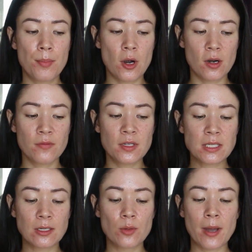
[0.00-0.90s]
Part of
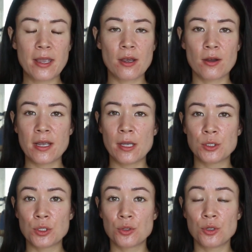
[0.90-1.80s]
this low buy year
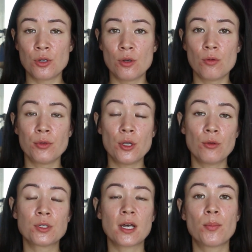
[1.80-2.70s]
is to
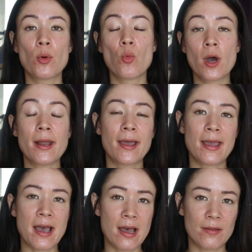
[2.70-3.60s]
use up what I
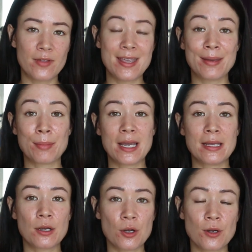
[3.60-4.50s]
have in
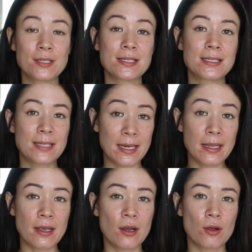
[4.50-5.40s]
my current
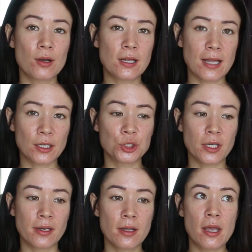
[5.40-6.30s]
skincare collection.